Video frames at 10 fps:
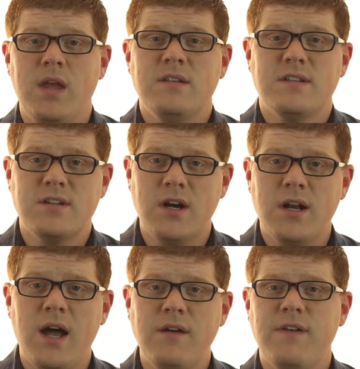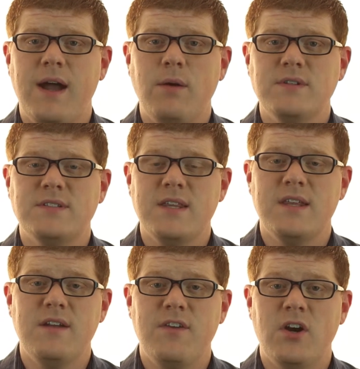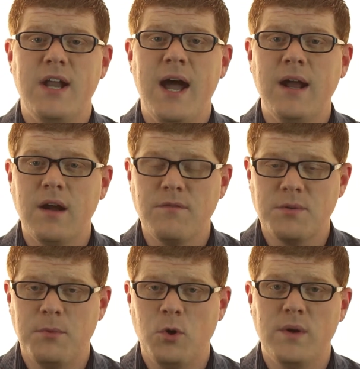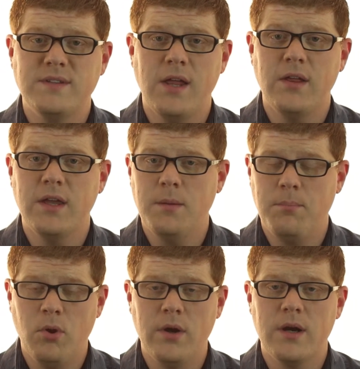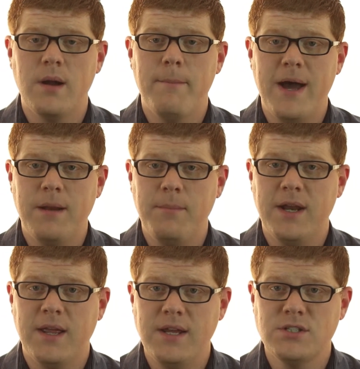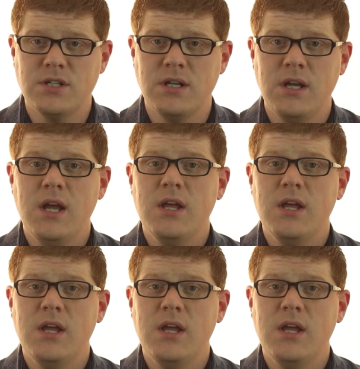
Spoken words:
To start off, I would say that if you're not comfortable with telling an employer about a medication,